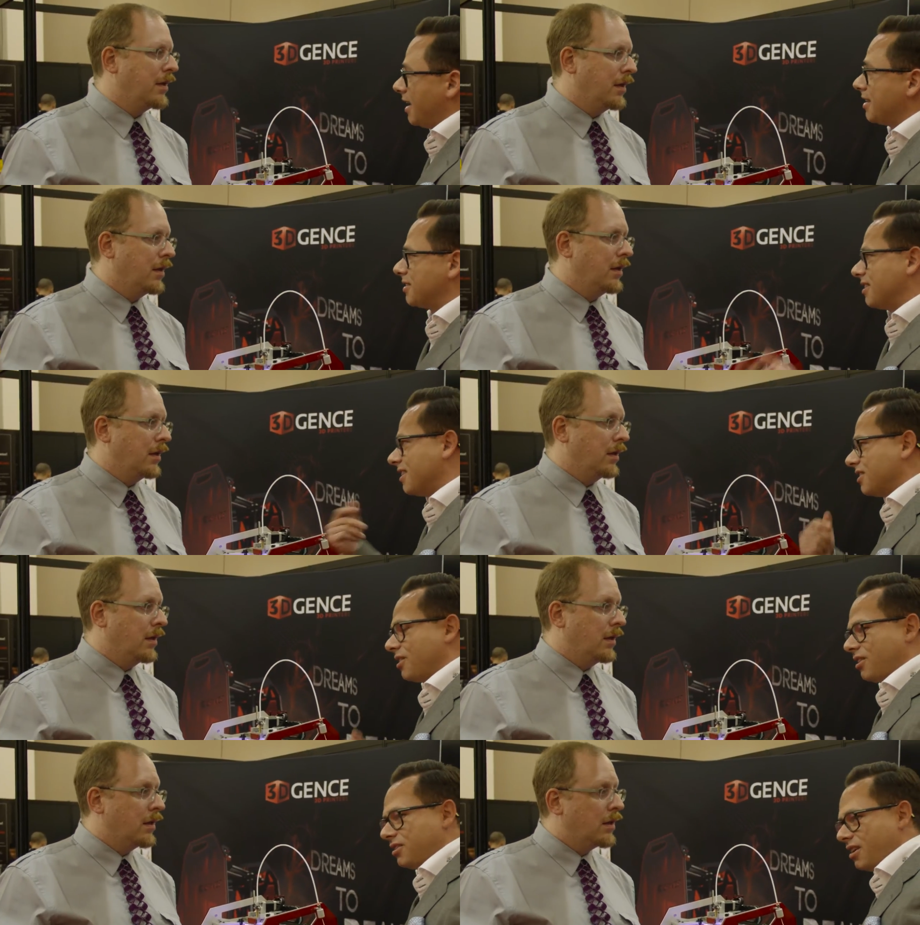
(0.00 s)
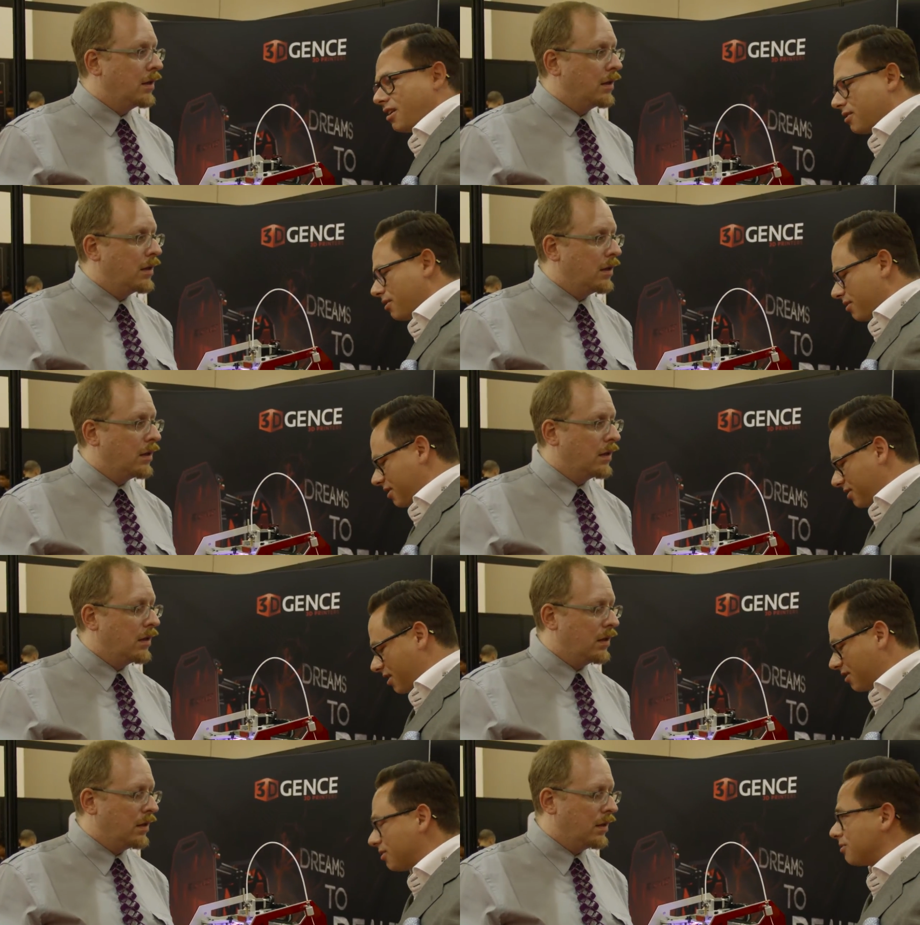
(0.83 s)
Speaker 1: and. The other,
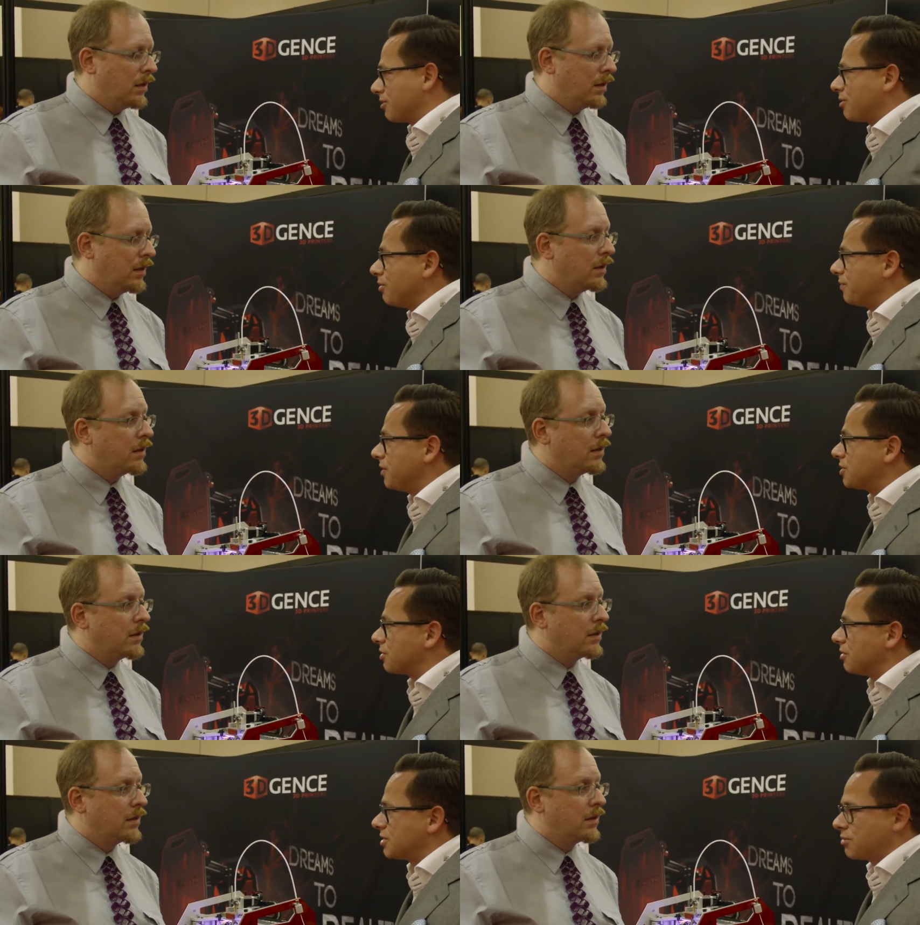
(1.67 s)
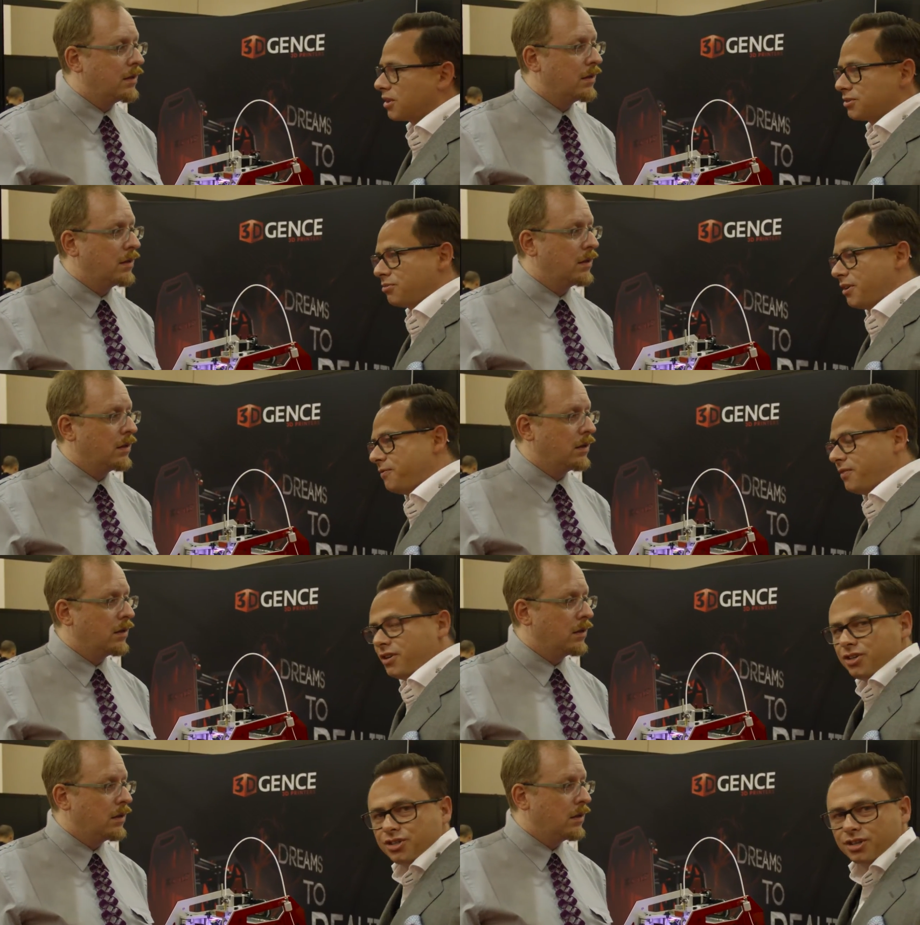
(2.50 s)
the other cool feature is once we
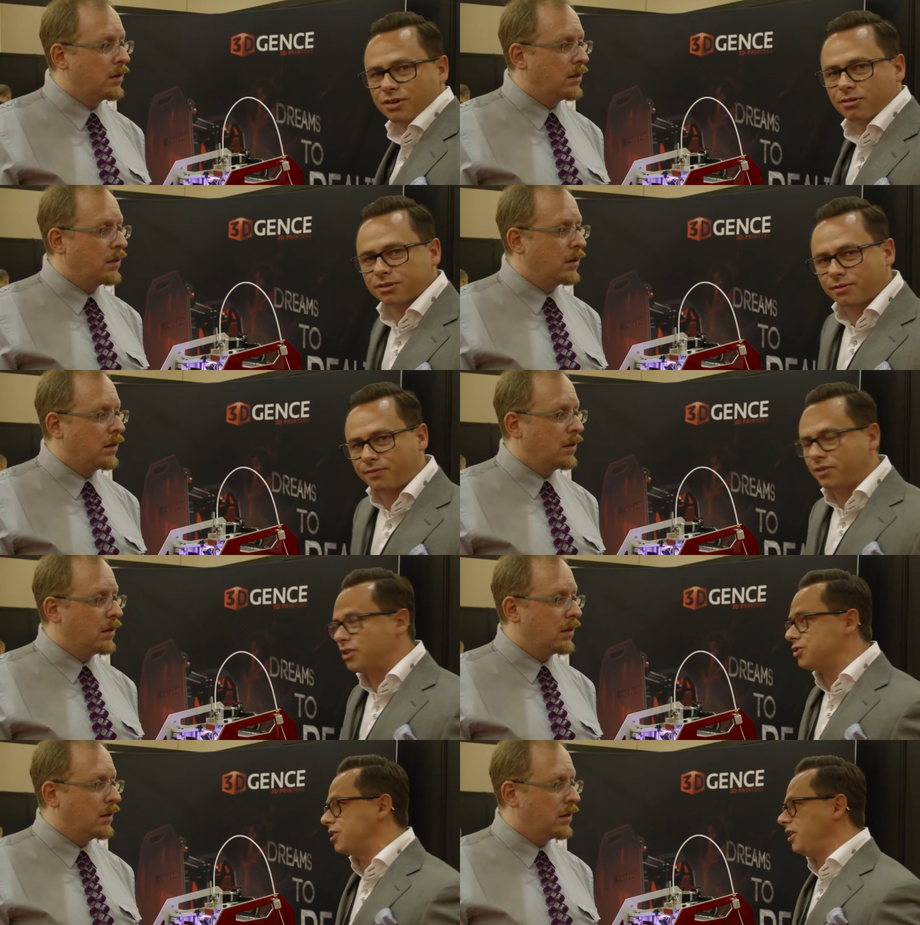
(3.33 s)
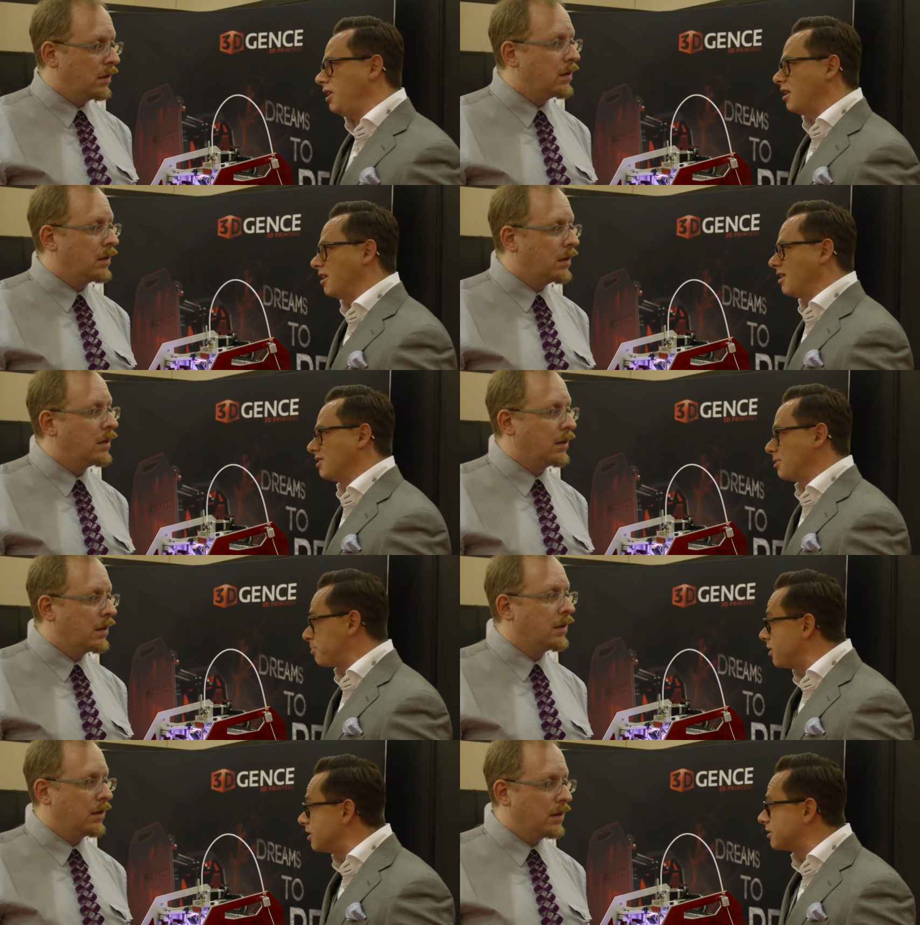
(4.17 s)
finish, once we finish the, the
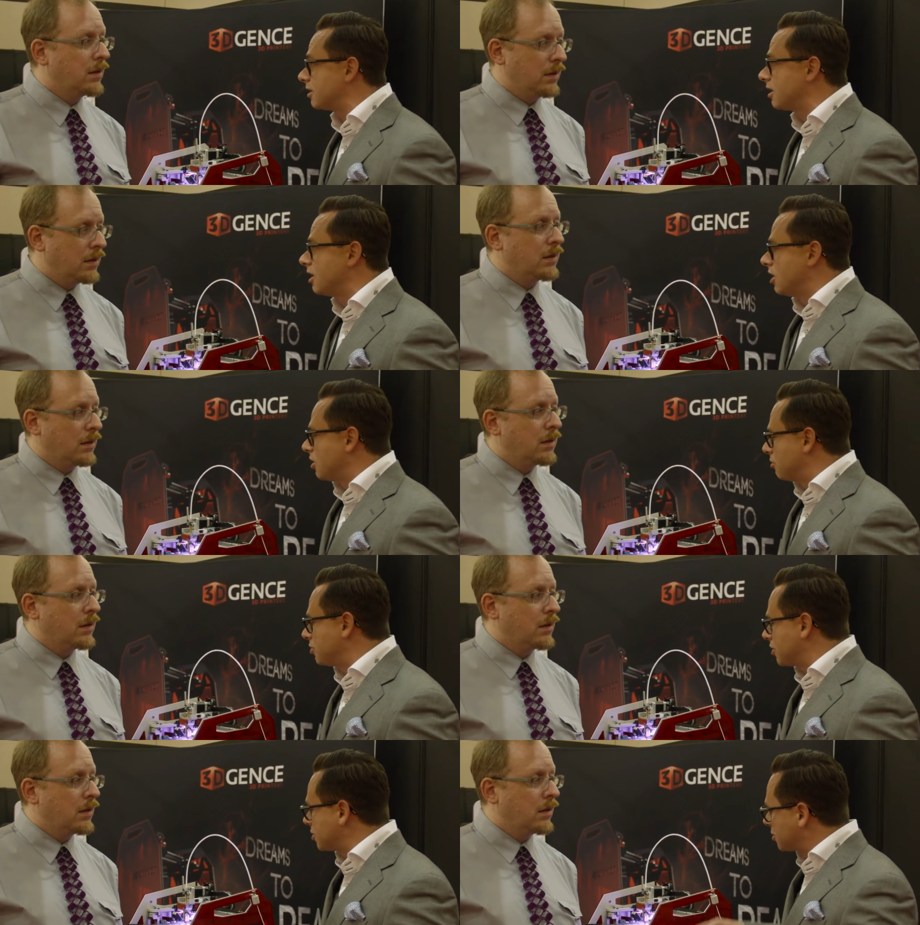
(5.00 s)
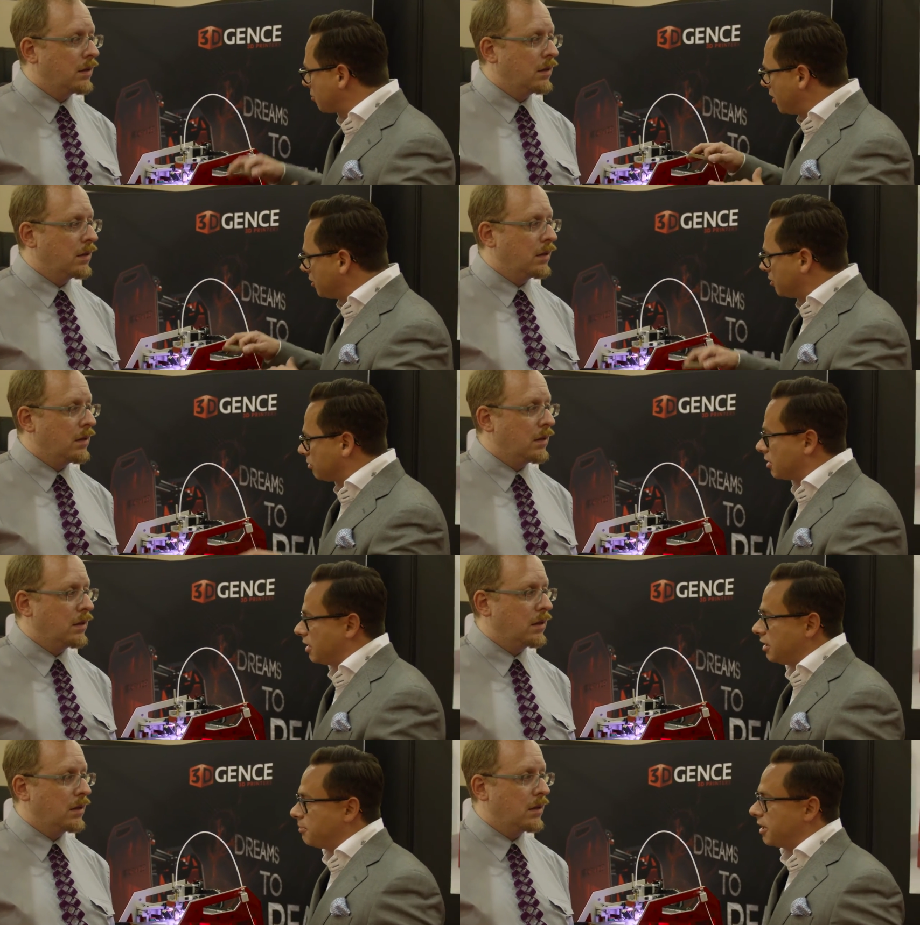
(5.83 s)
print, we just wait till
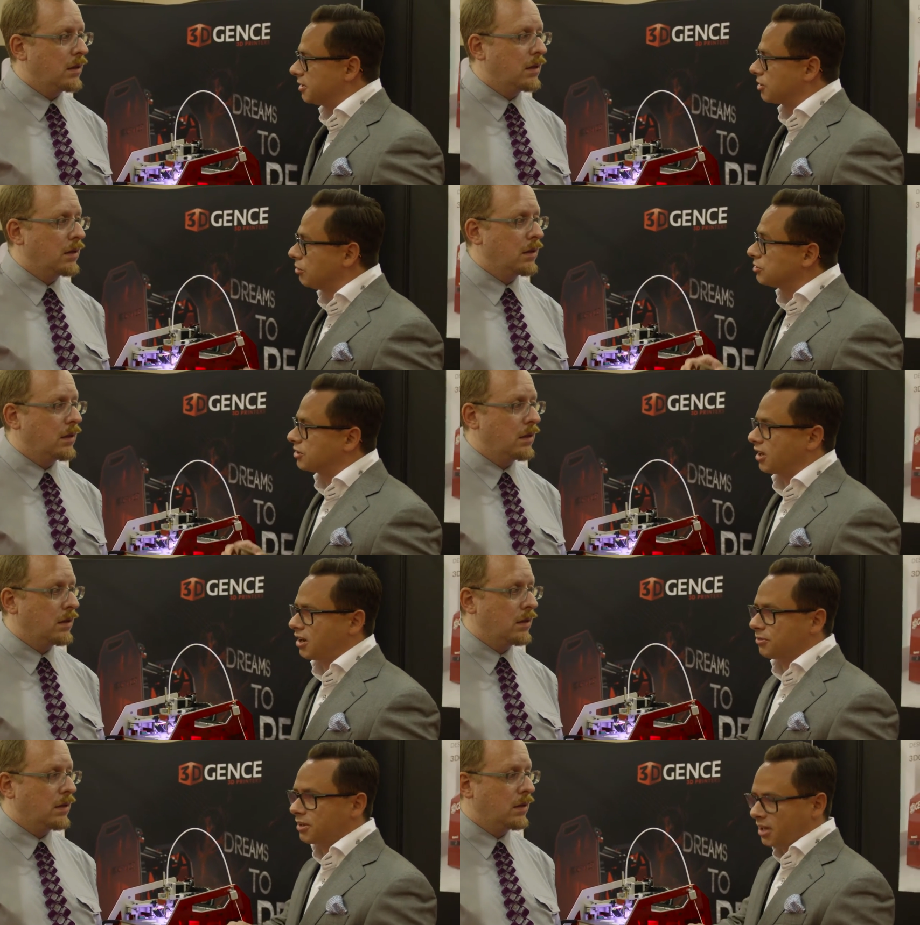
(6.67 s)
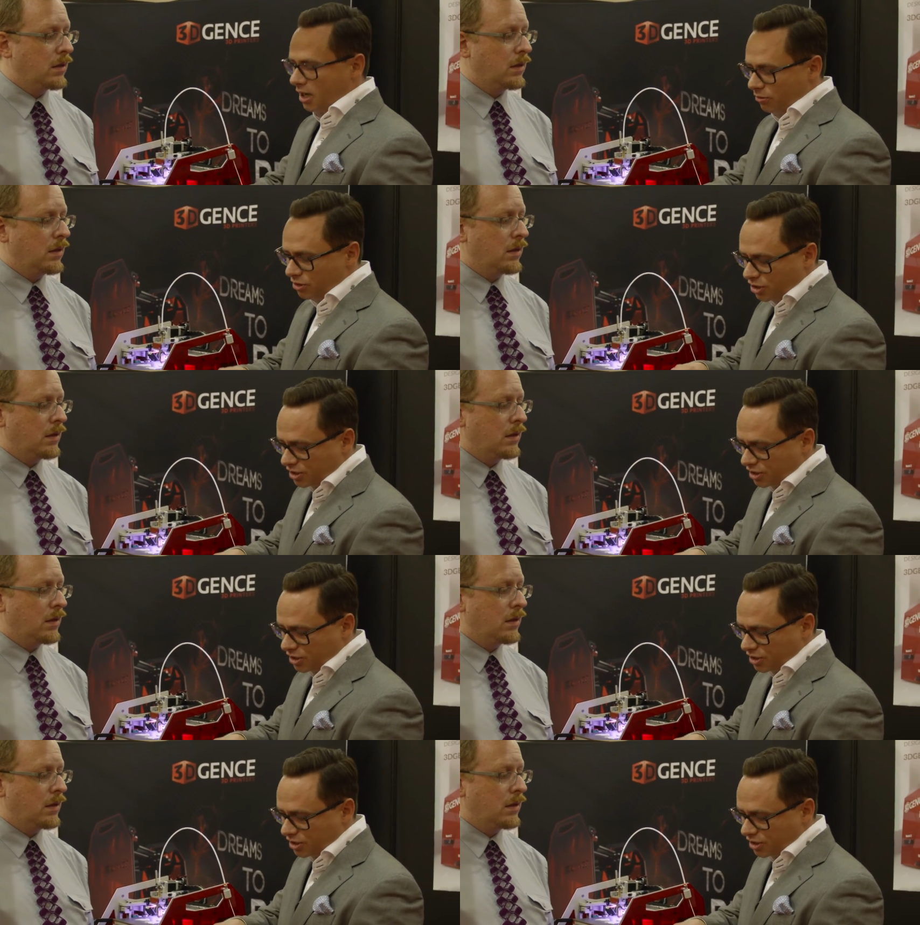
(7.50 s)
the heat bed cools down and we